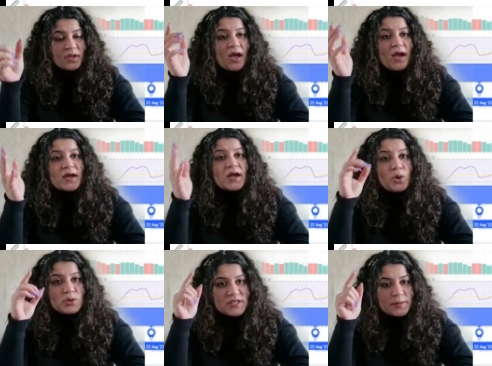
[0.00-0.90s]
and a
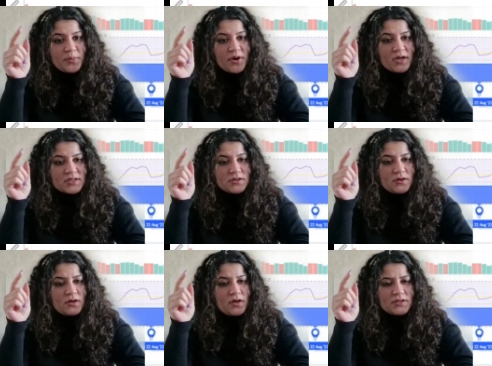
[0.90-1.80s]
closing price
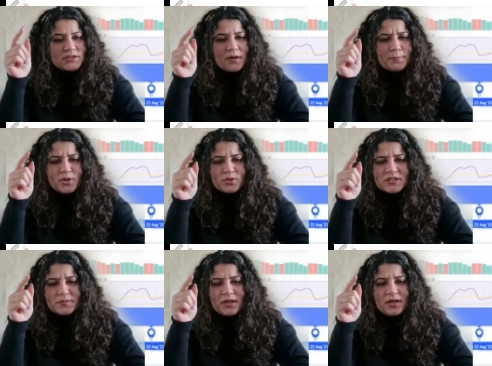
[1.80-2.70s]
at
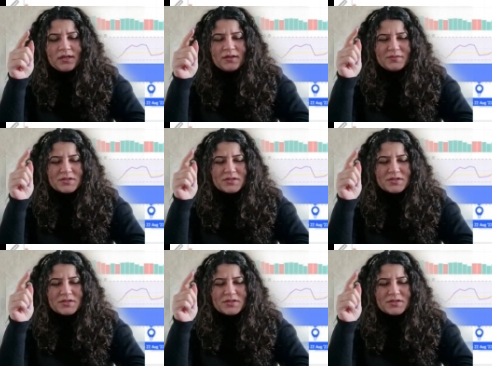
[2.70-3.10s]
approximately